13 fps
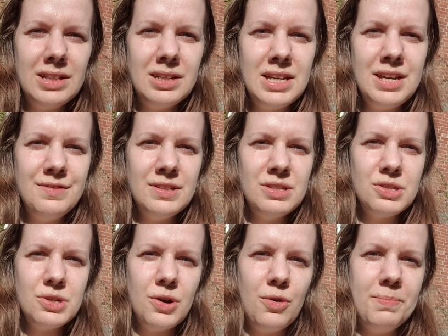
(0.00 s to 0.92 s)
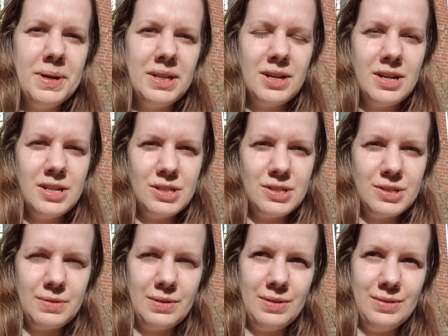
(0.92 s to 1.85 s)
because
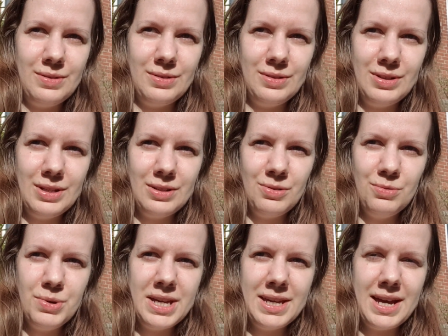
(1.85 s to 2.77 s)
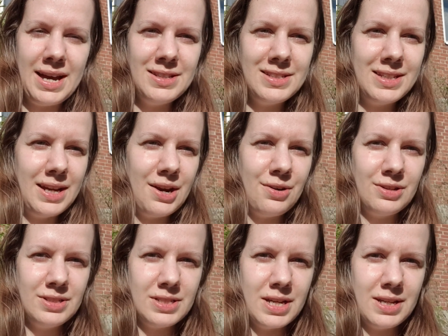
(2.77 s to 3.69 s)
we can't
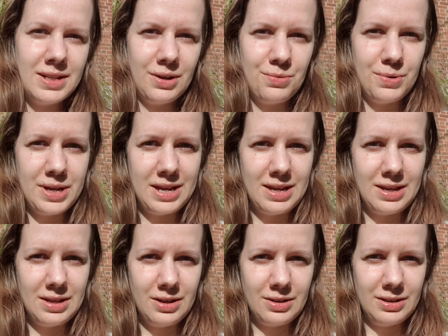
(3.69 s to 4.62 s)
guarantee that we